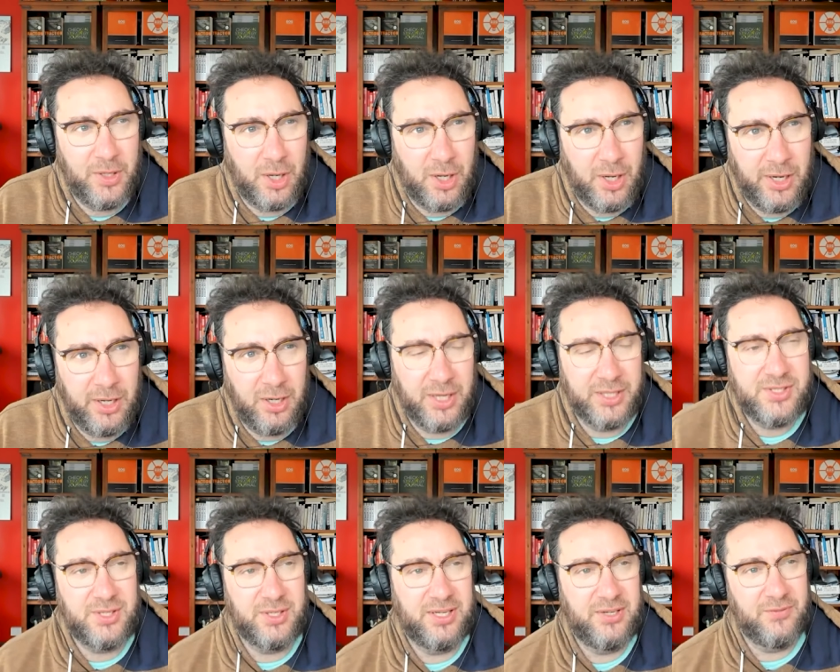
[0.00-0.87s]

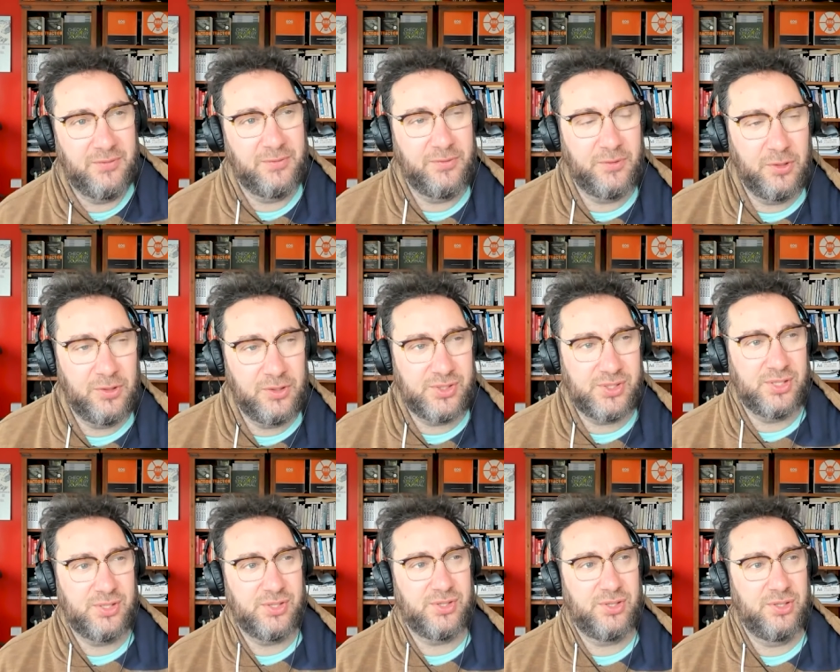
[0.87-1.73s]
highlighted even further
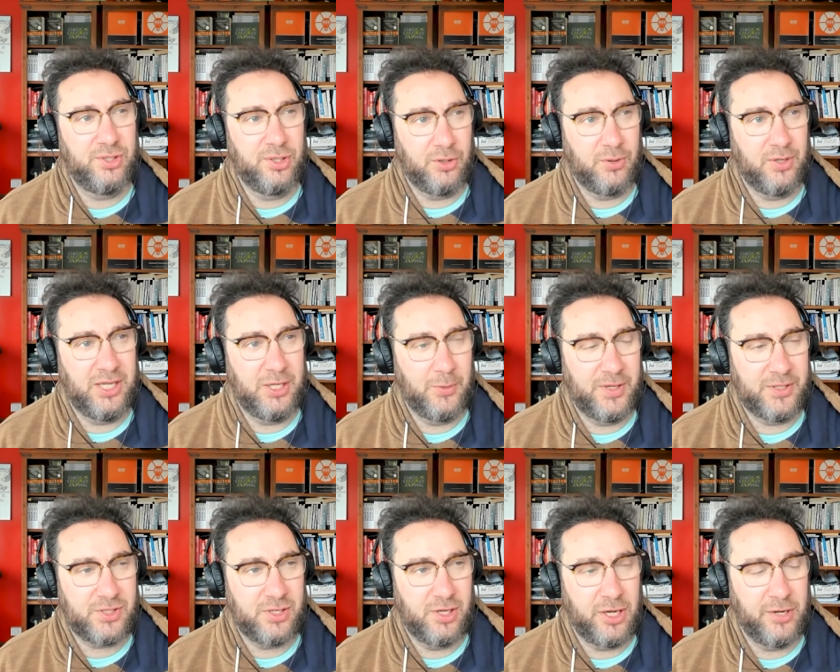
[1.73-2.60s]
since, you know,
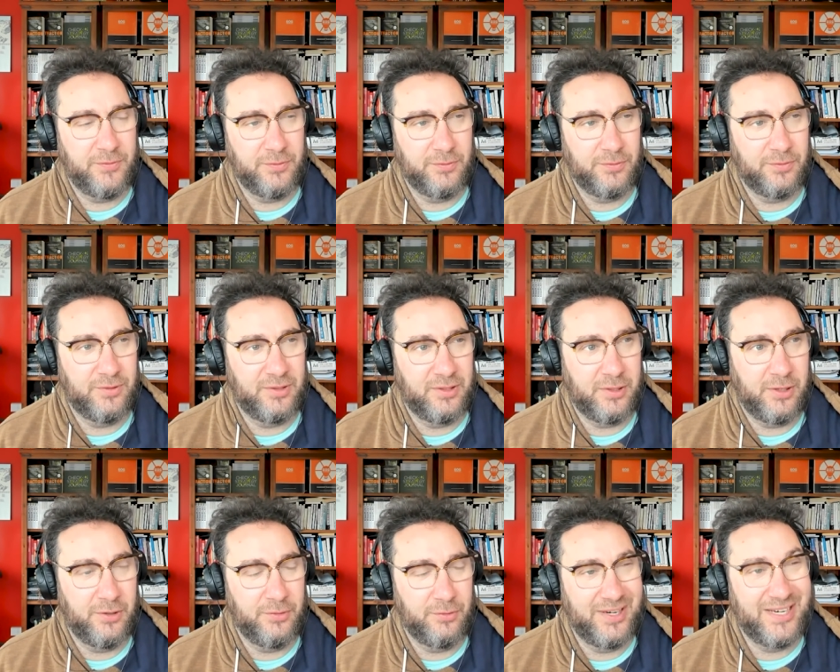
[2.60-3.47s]
EOS Life and
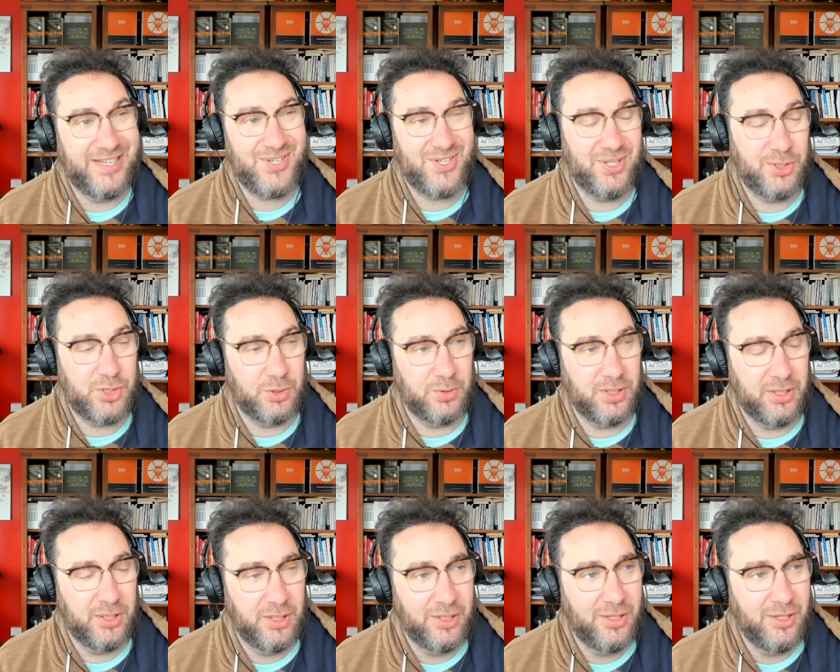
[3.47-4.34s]
listening to
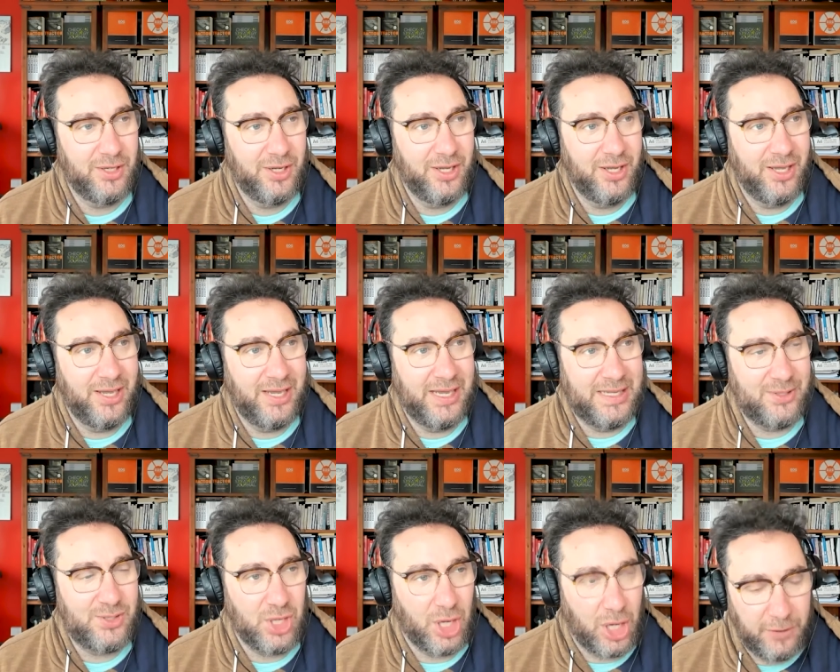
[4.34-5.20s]
it
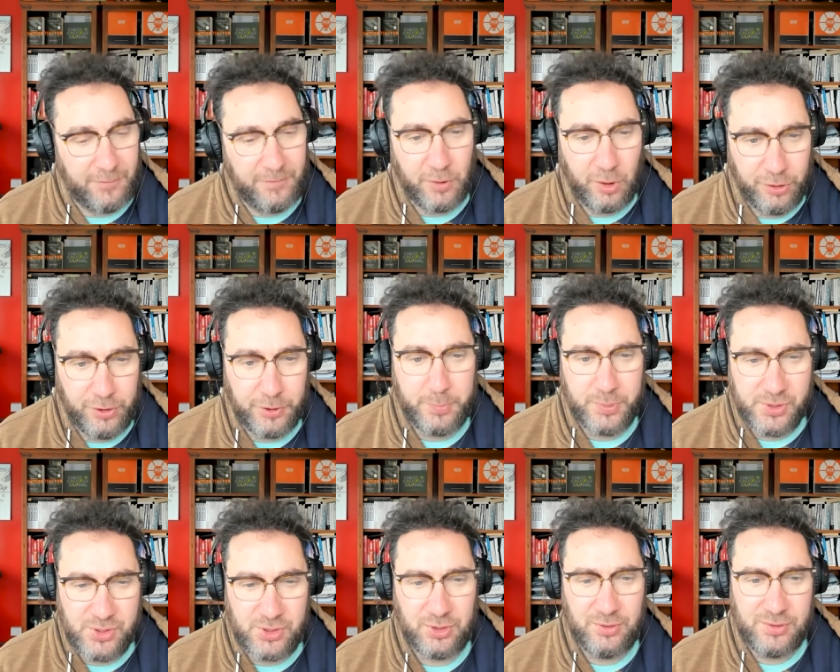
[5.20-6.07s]
in time for other
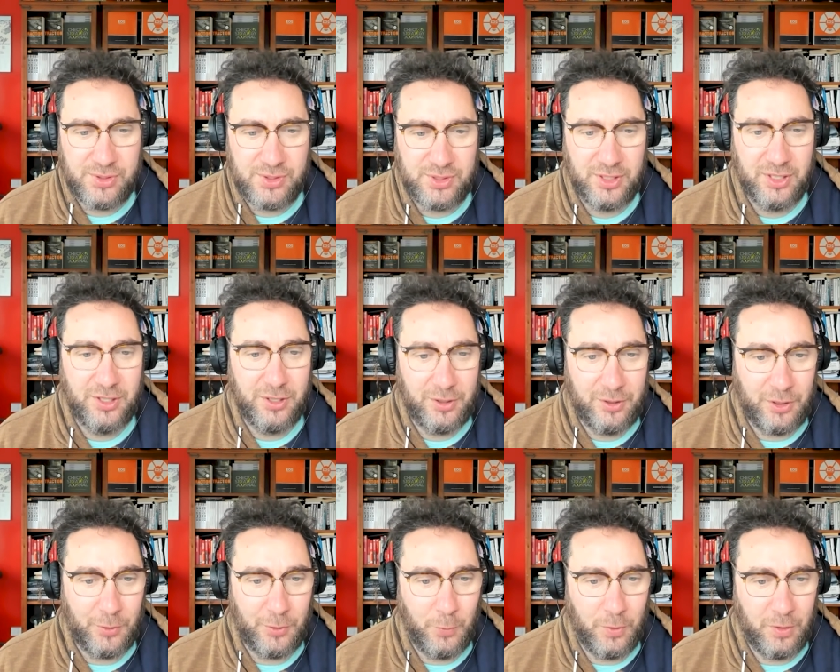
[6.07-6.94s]
pursuits. You
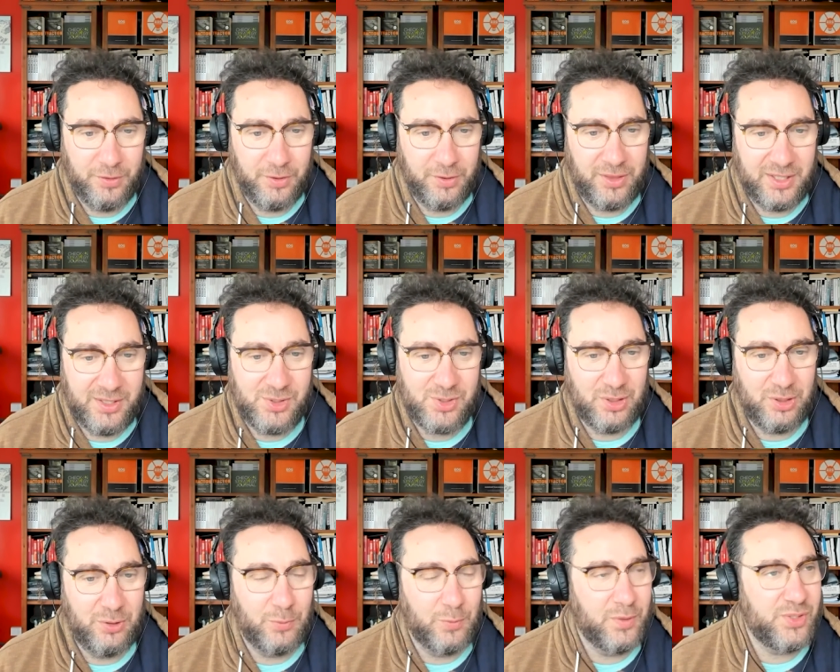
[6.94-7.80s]
know, what are the things
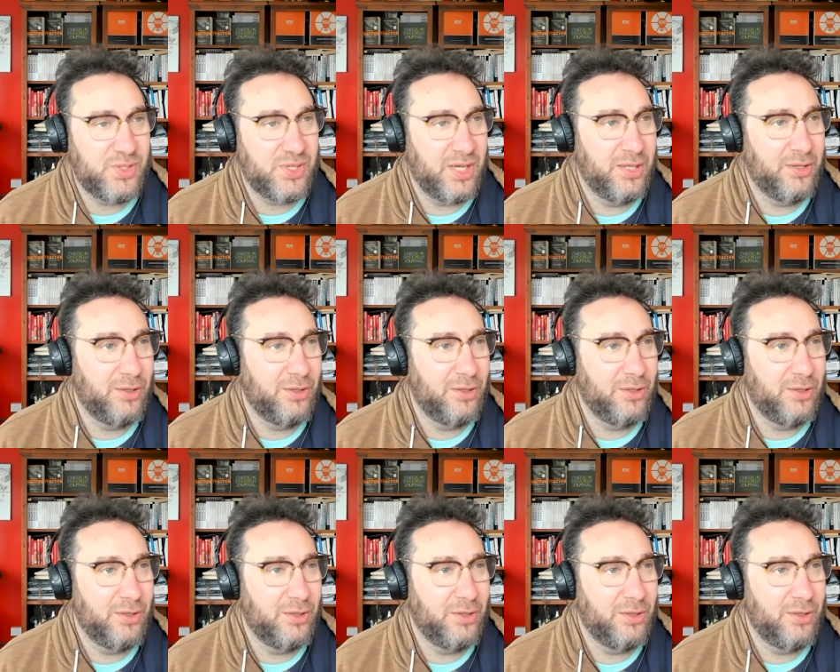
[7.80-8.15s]
that you always say